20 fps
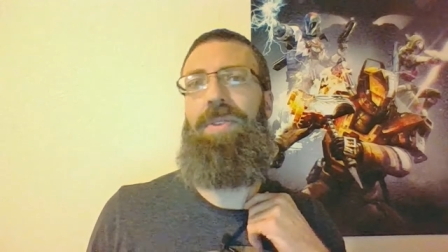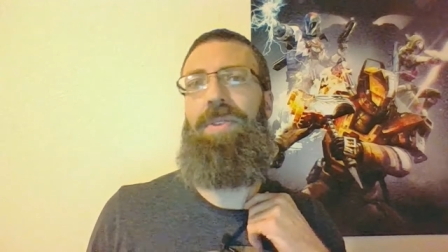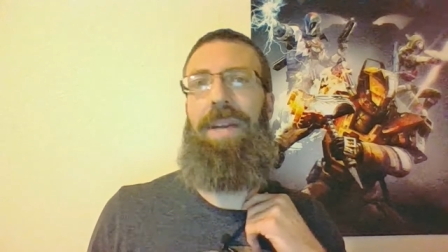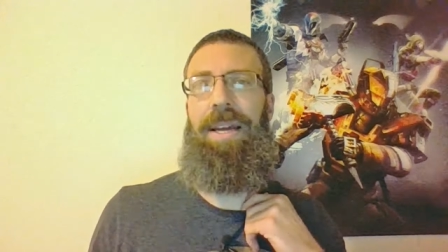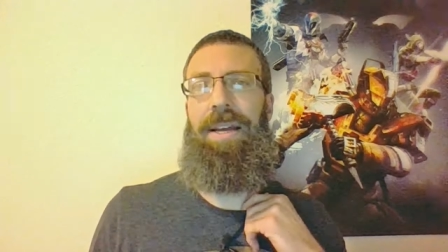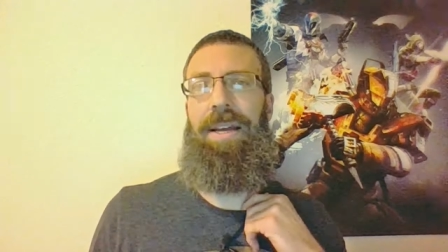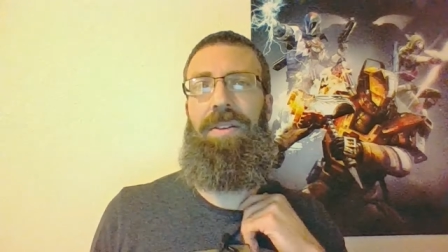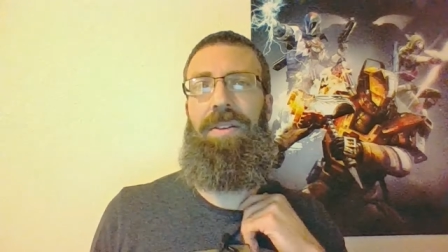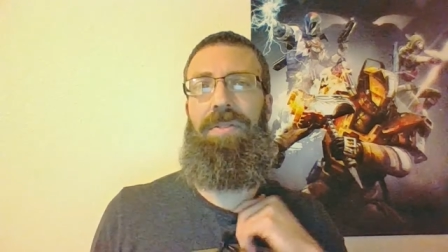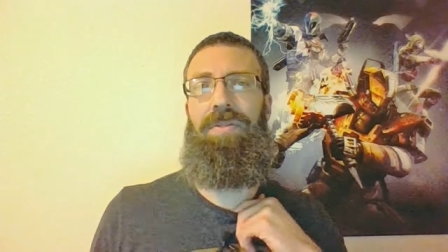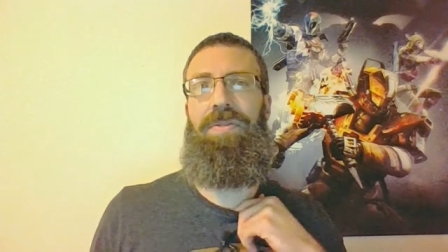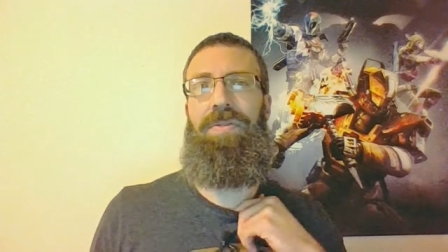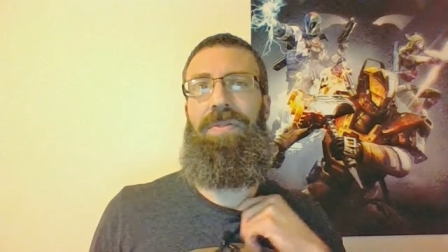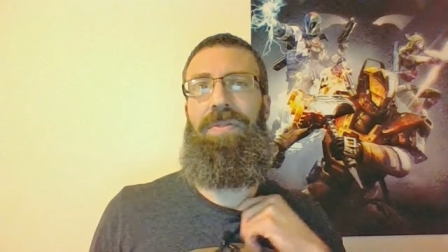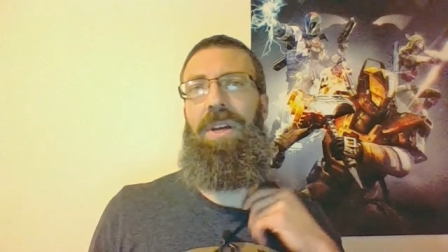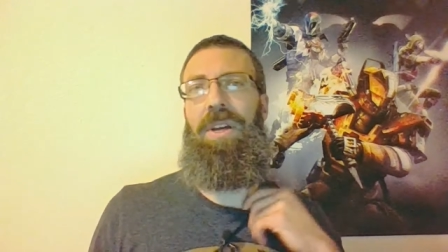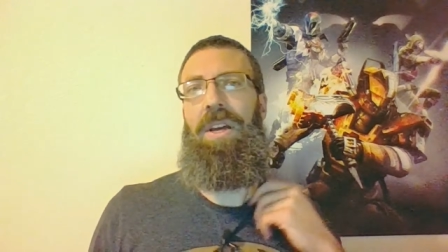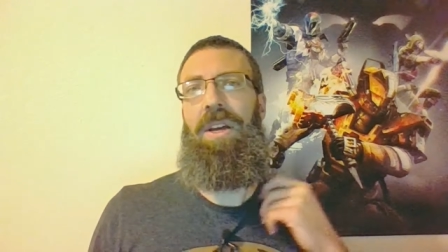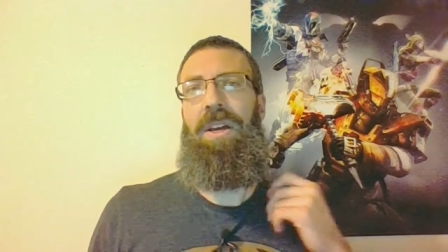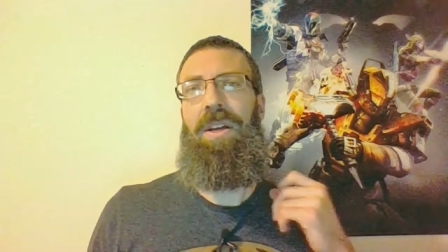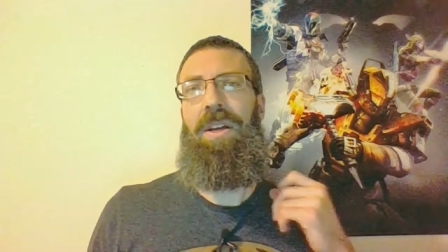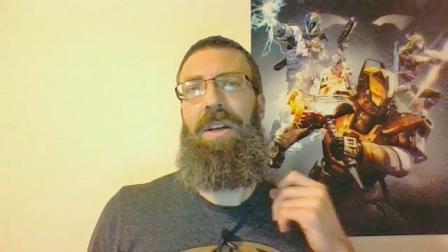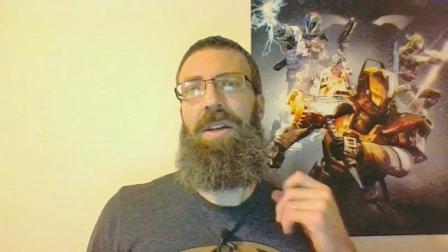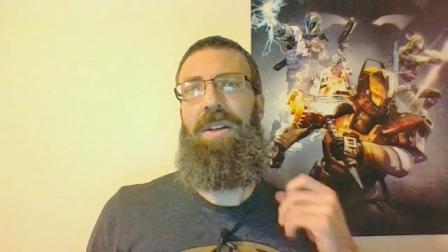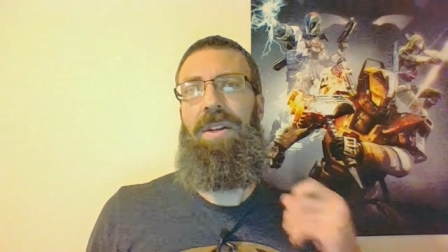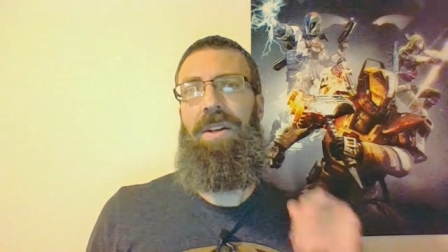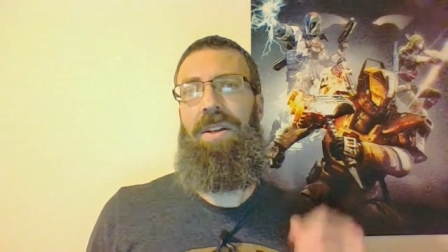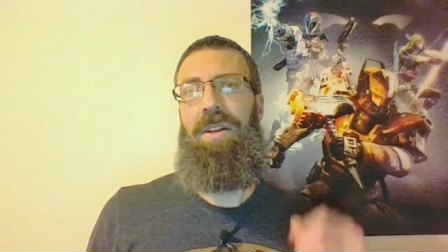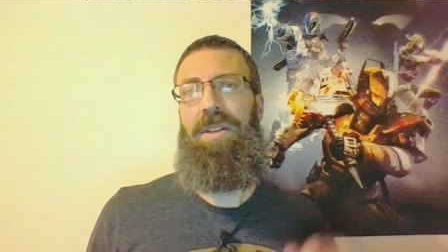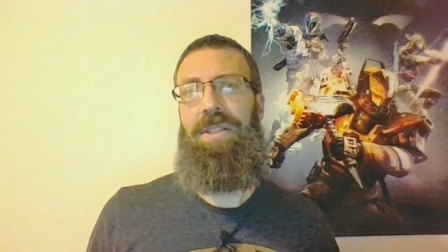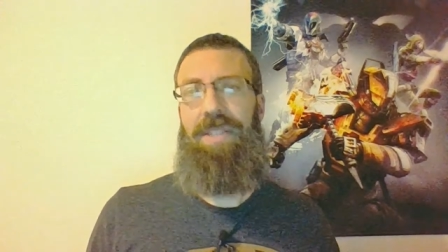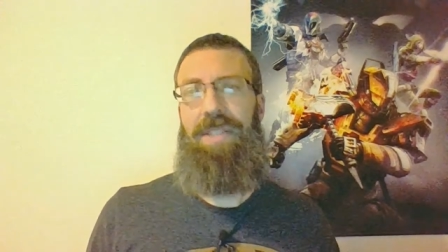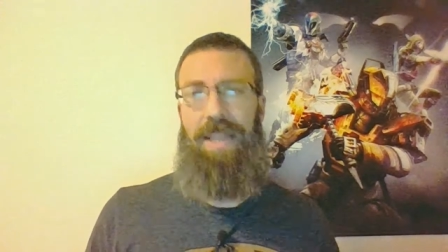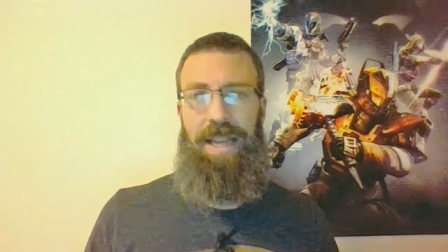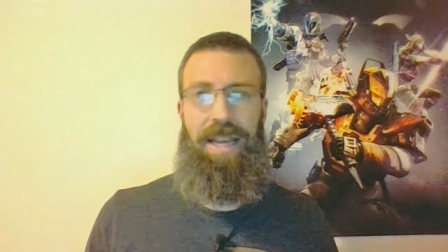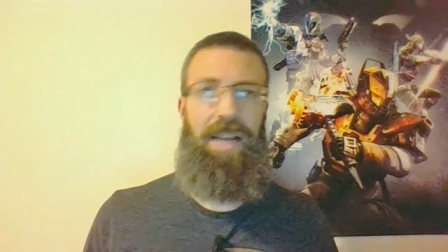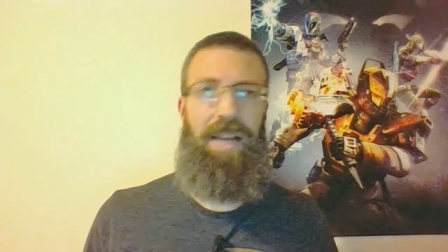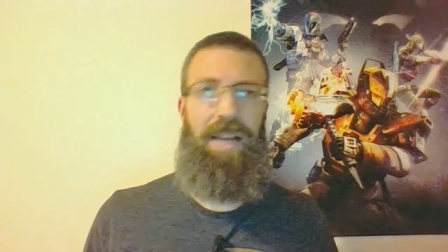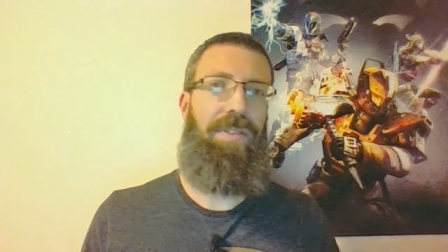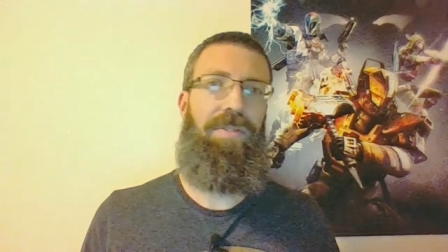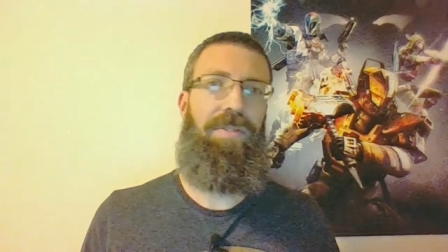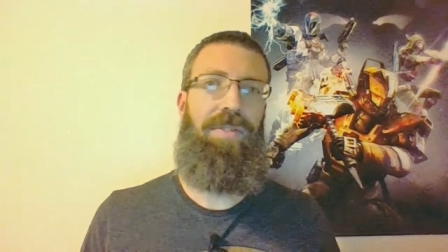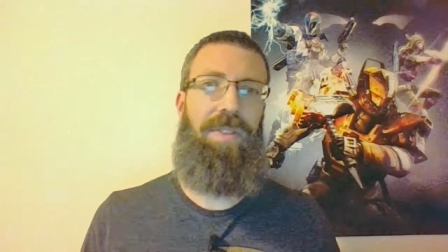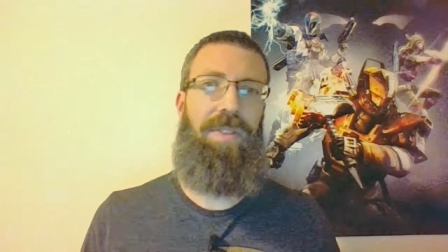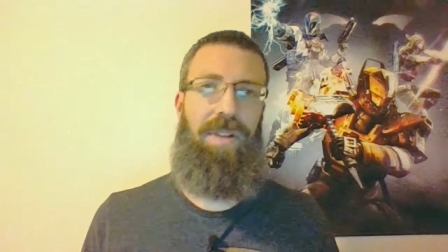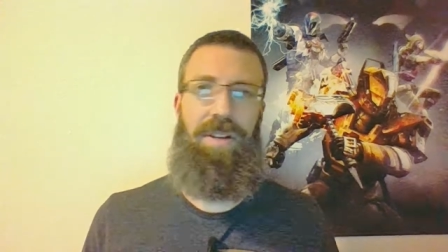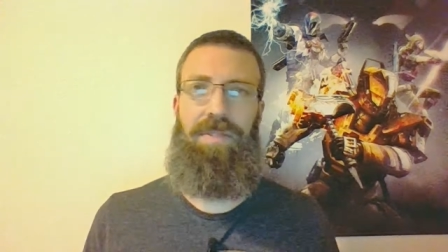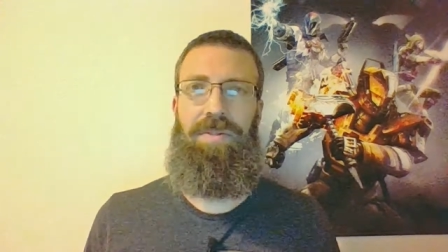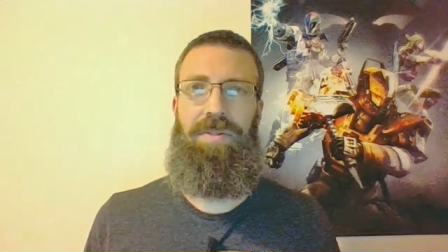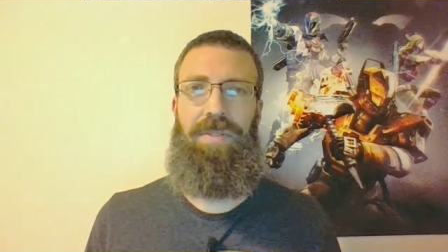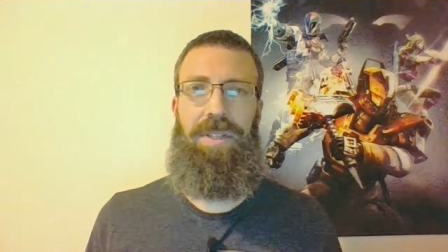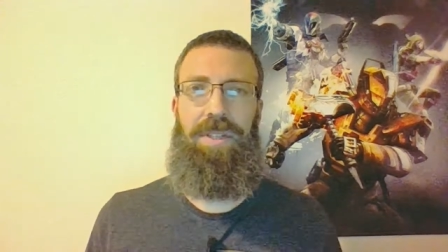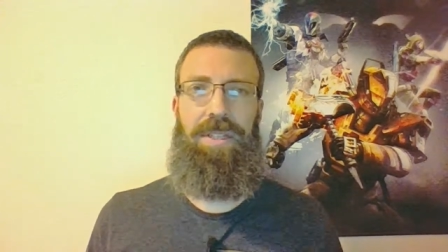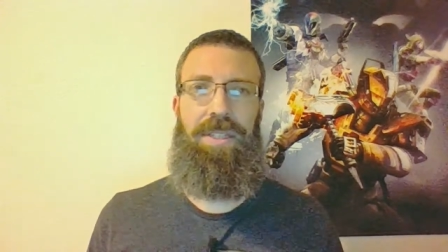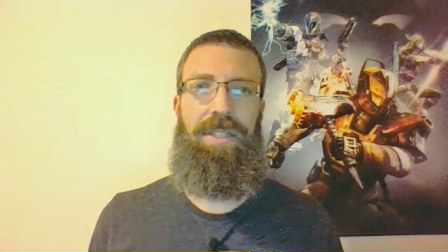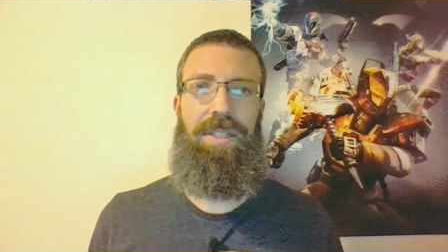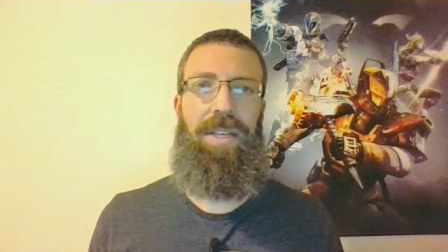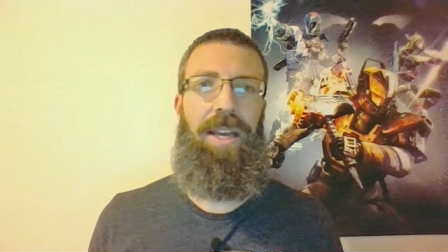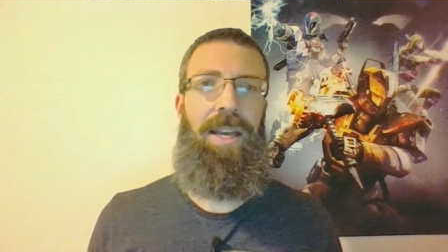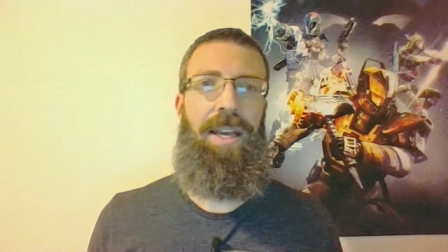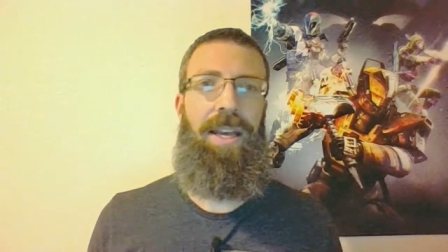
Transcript: have to have conflict.